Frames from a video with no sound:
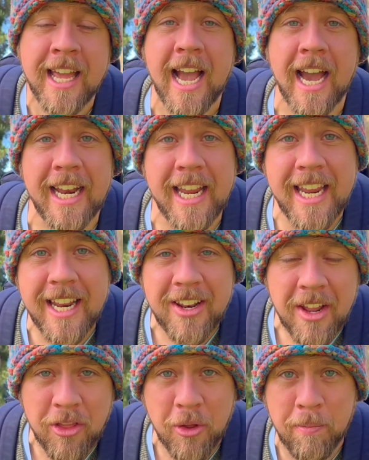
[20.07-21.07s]
and
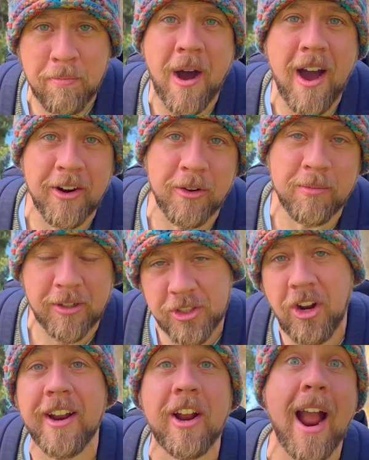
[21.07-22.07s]
in the bottom, or
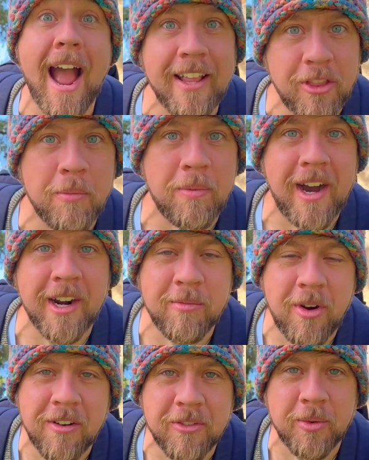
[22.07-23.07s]
at the bottom
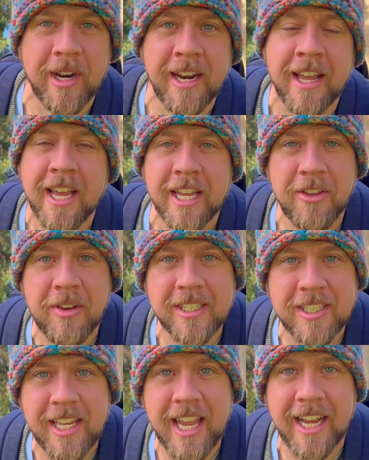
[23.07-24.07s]
of the raid, you can
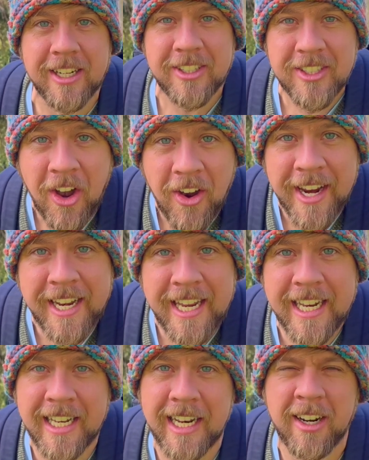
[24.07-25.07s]
see a
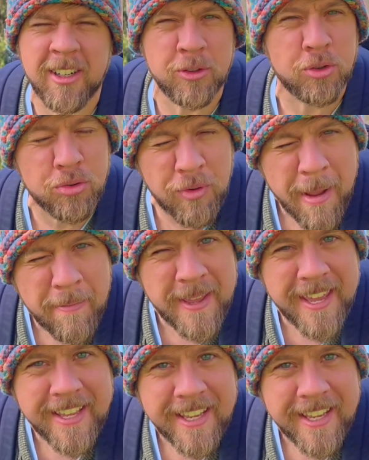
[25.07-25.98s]
tiny little Dreppy.